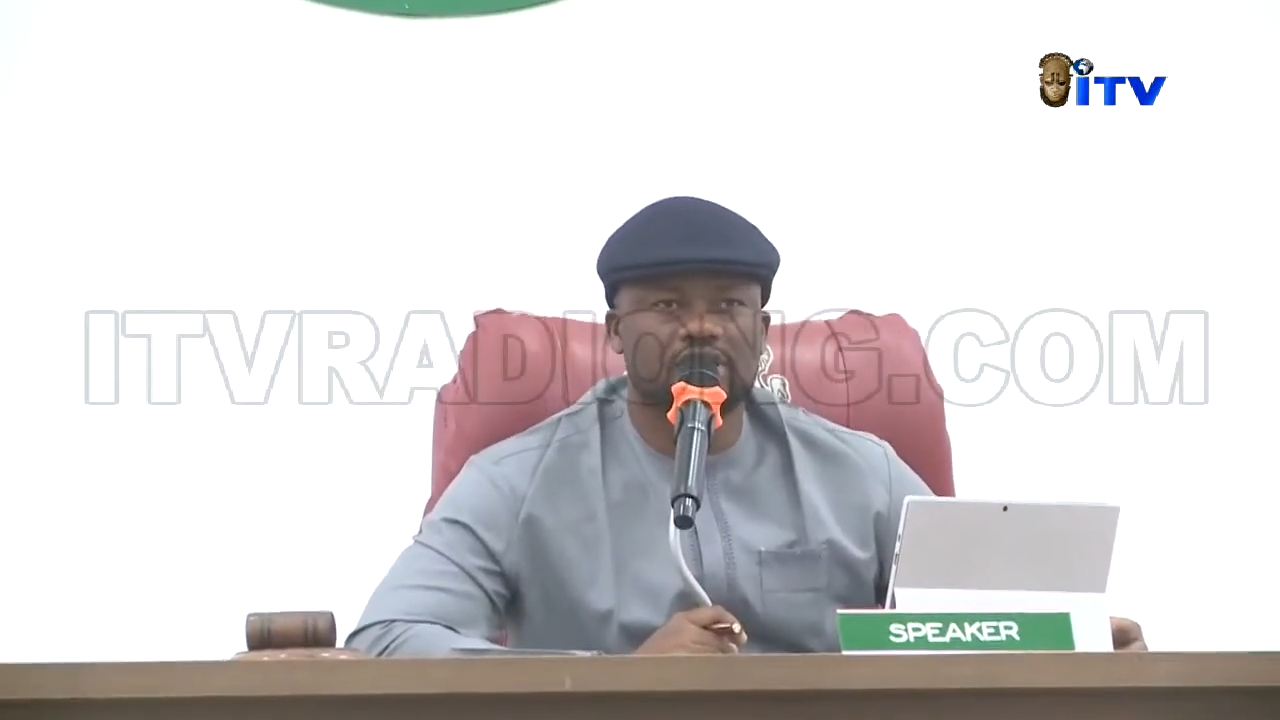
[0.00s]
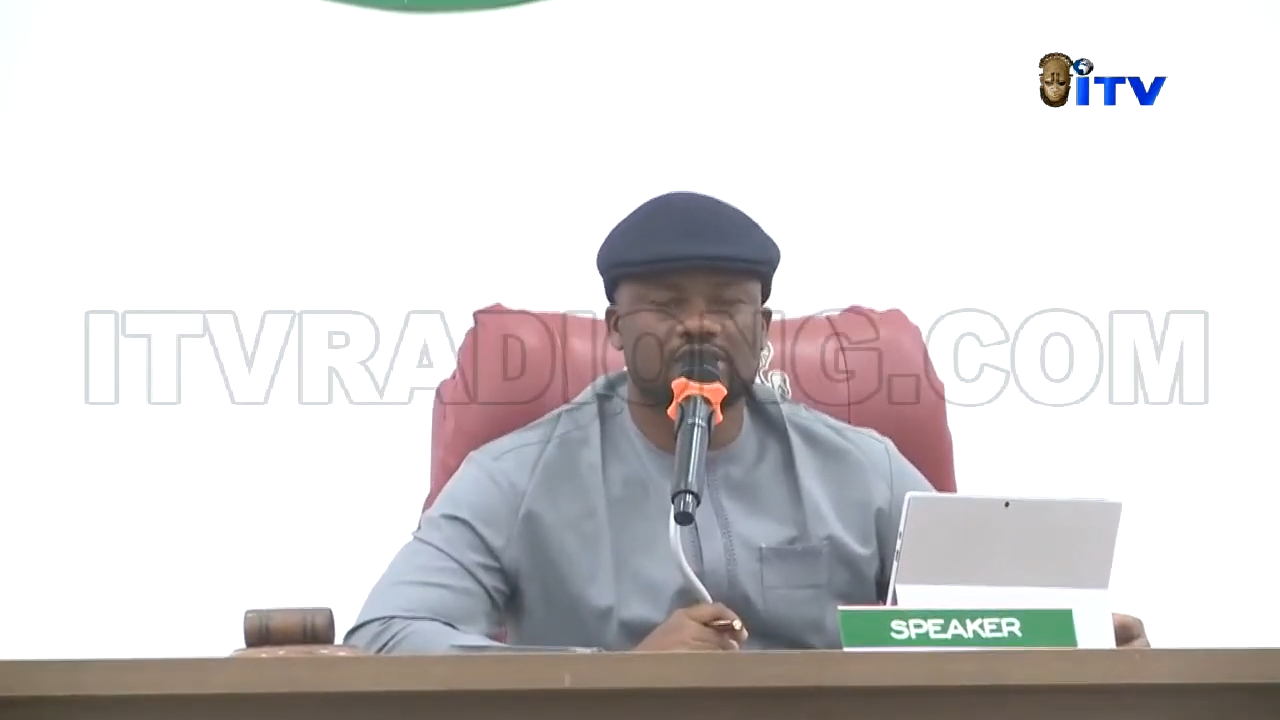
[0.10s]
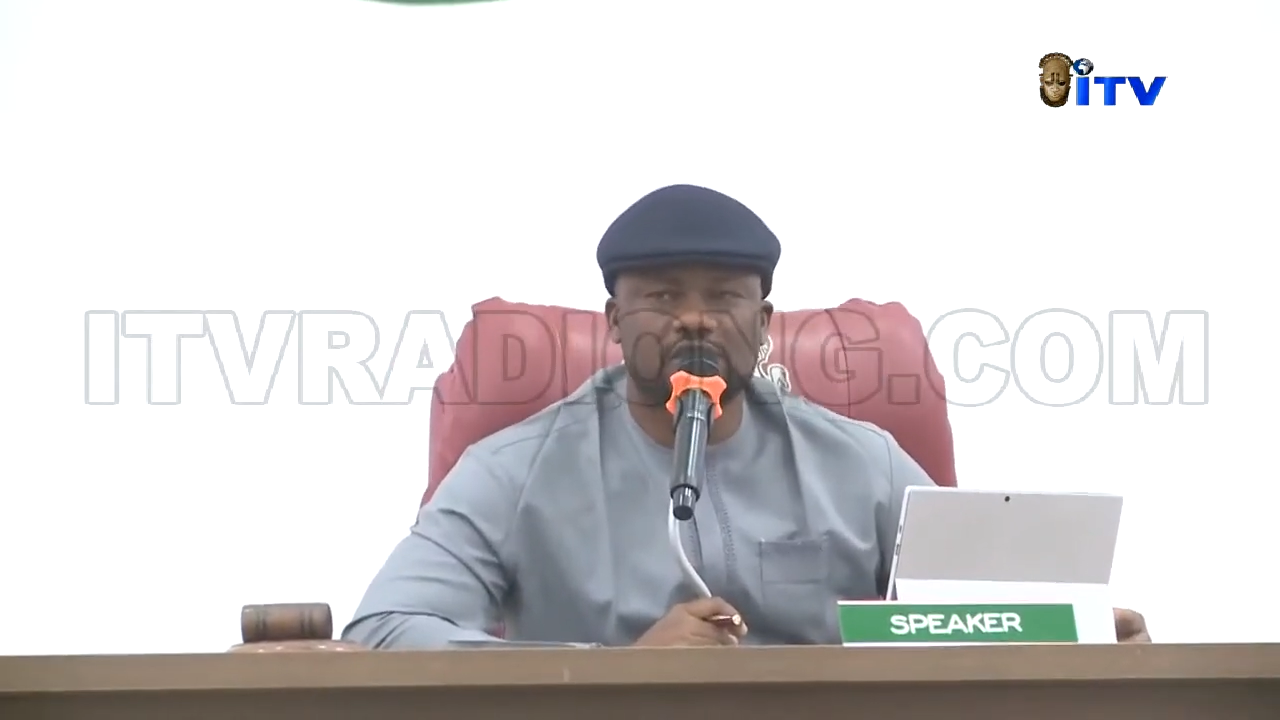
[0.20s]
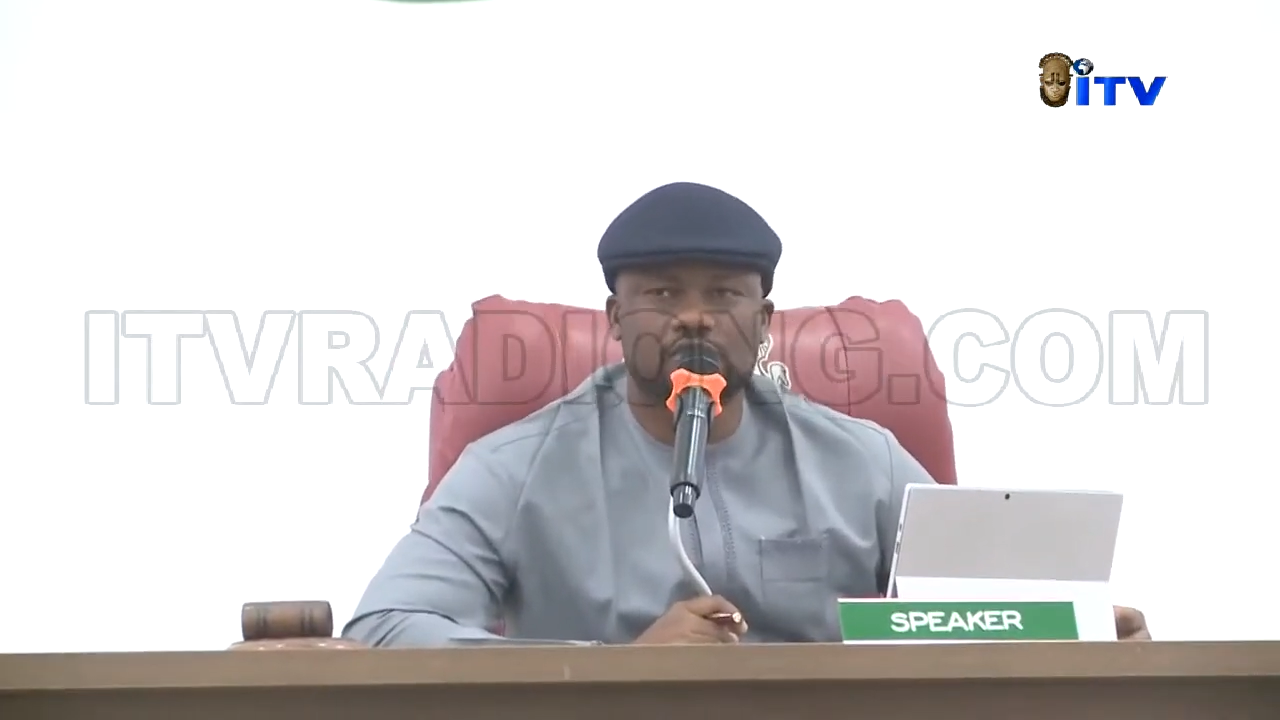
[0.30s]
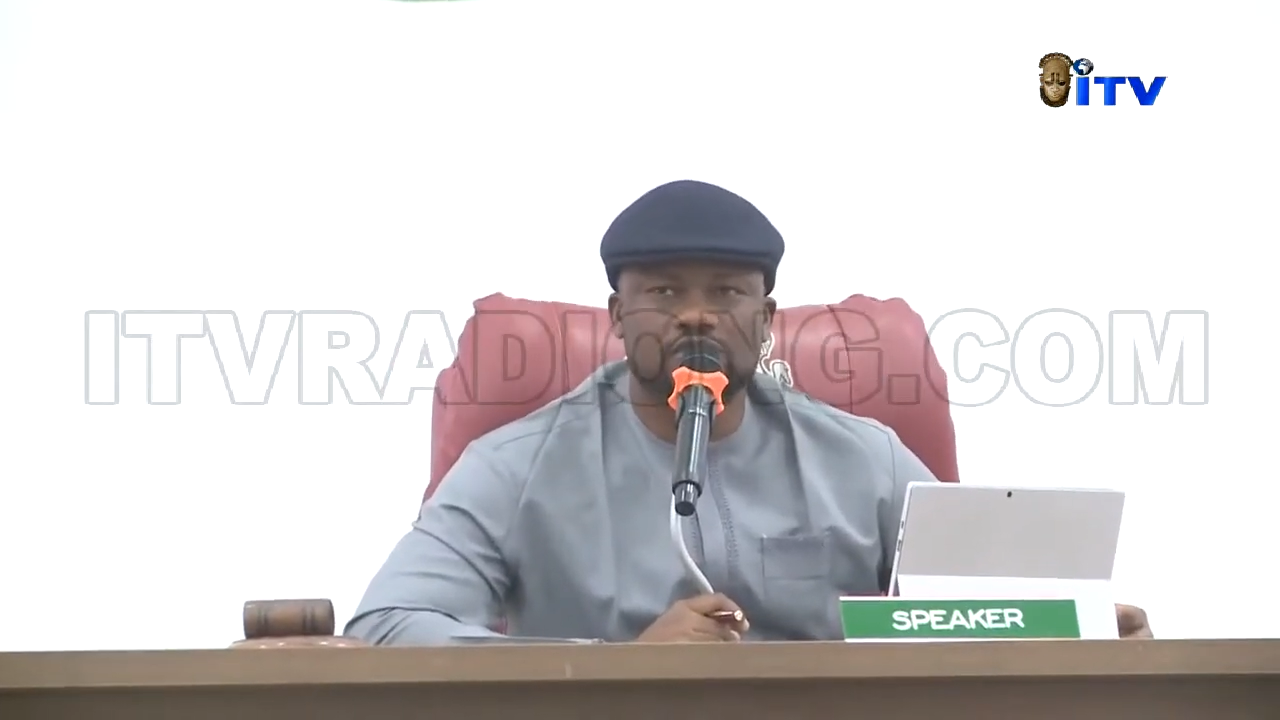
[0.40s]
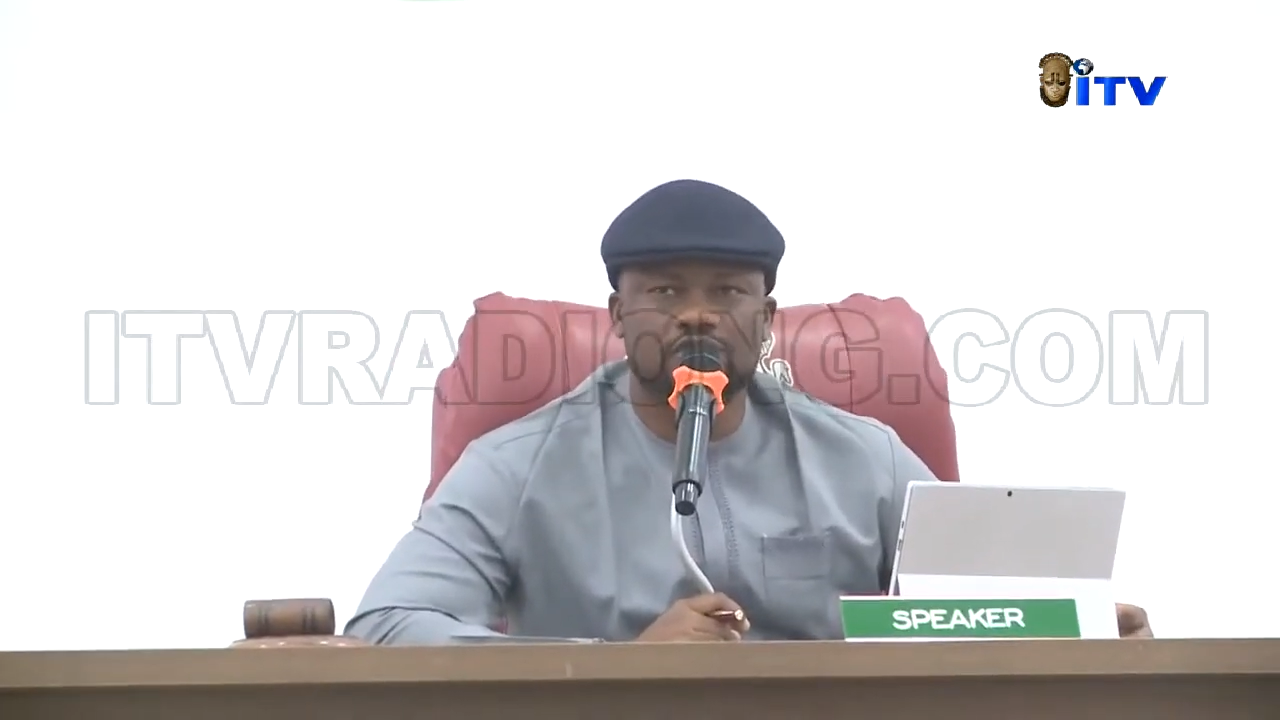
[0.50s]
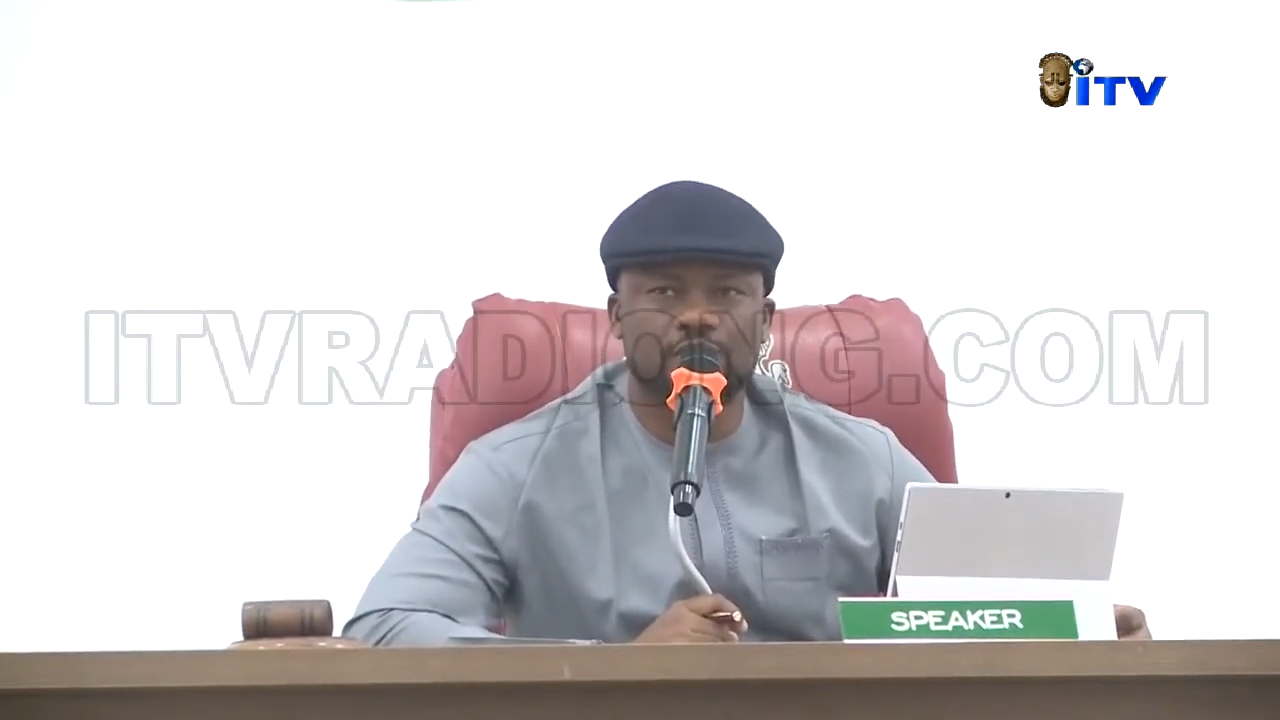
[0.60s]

executive